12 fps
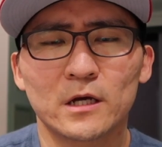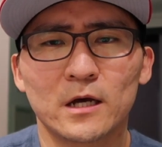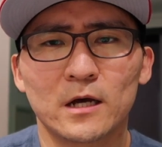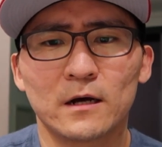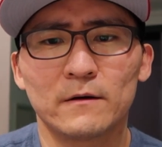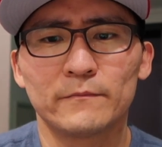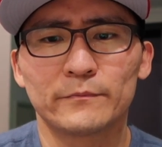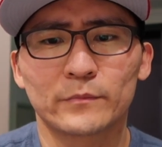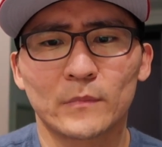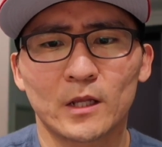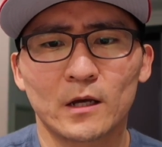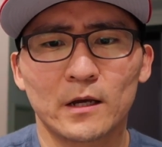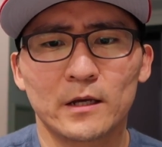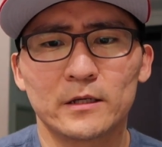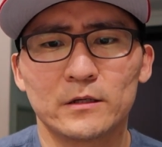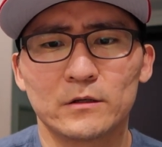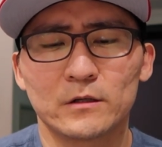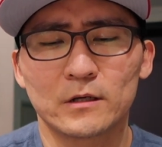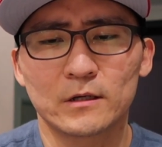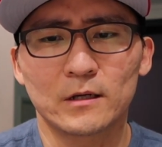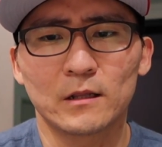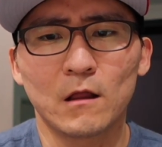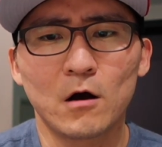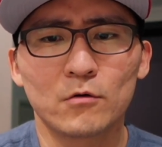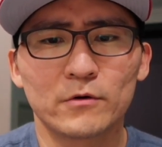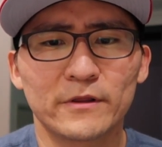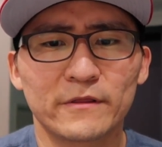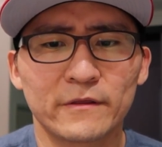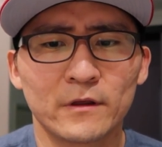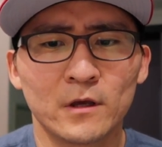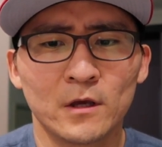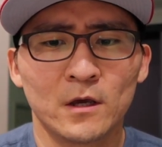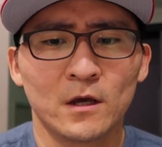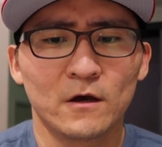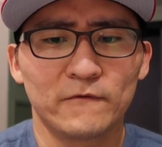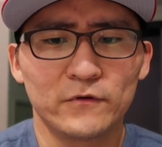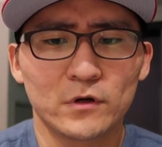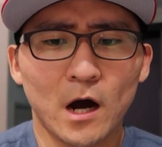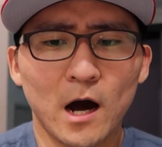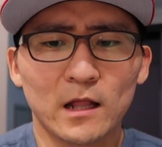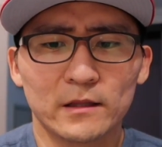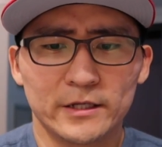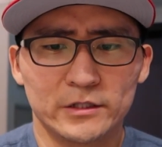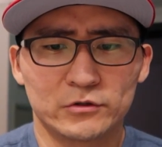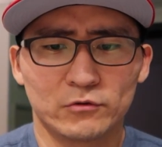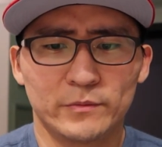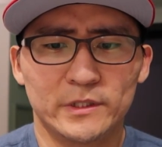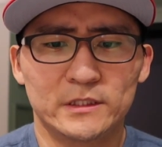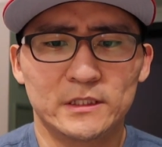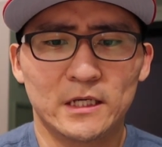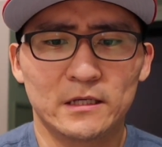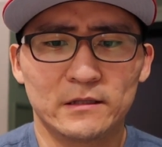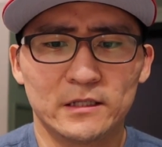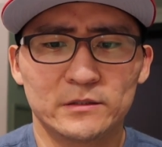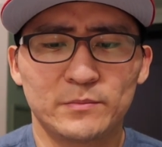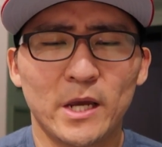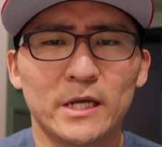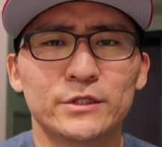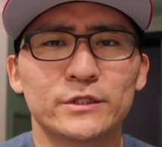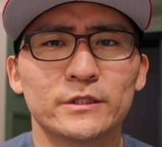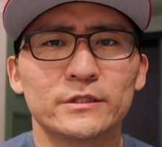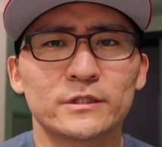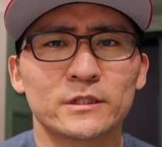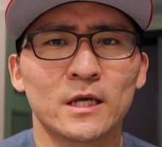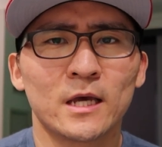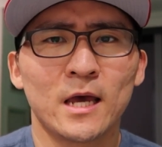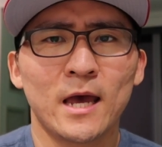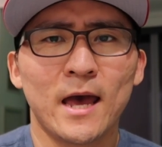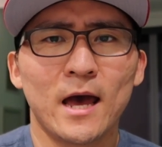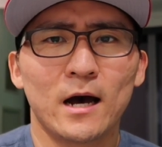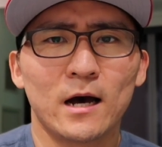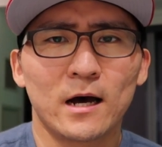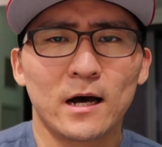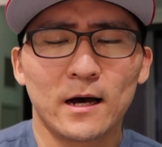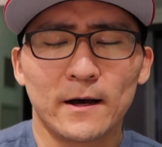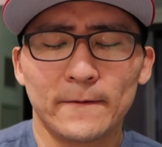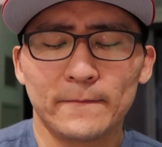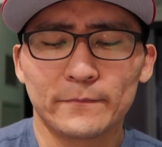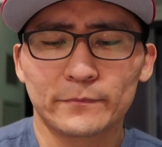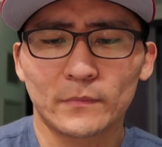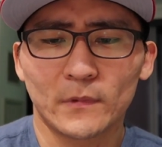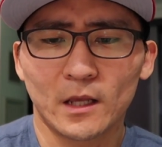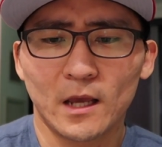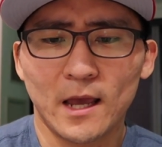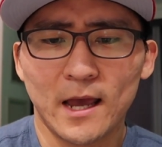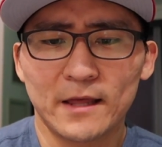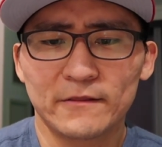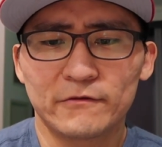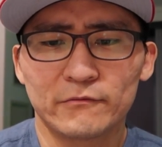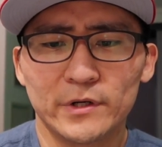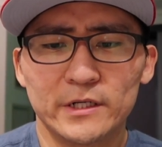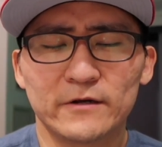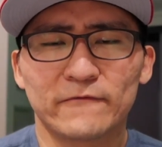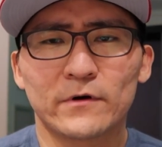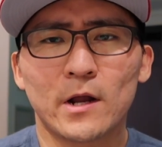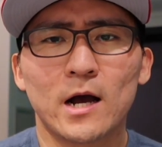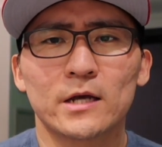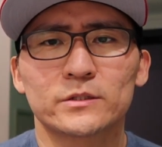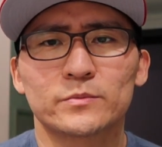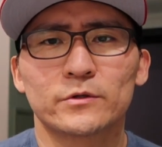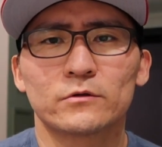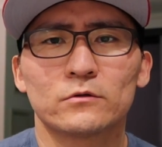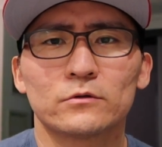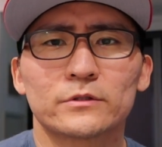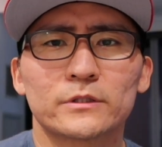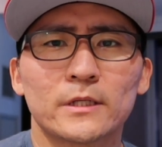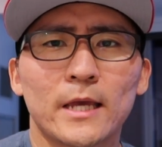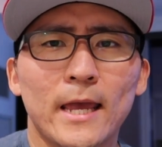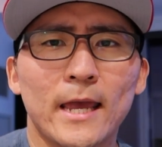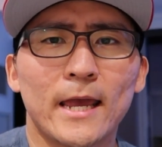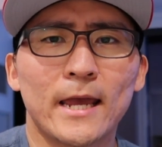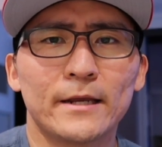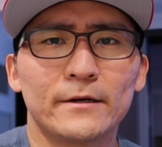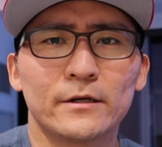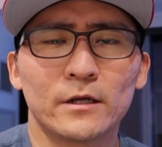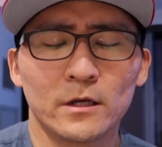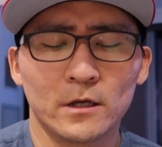I, along with a few colleagues, will be seeing these patients at 3 different hospitals, and